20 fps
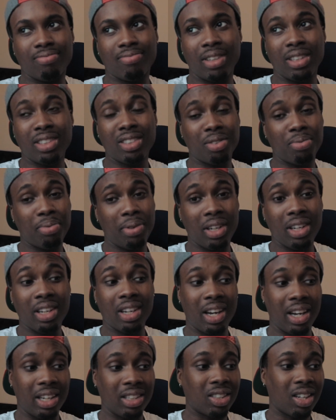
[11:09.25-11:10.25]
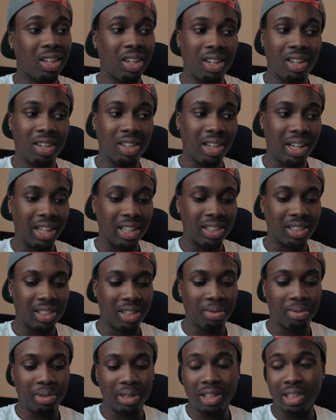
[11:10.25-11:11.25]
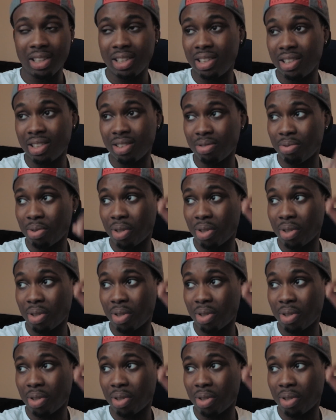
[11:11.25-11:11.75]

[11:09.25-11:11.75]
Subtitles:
It's a really nice car. Like, it really is,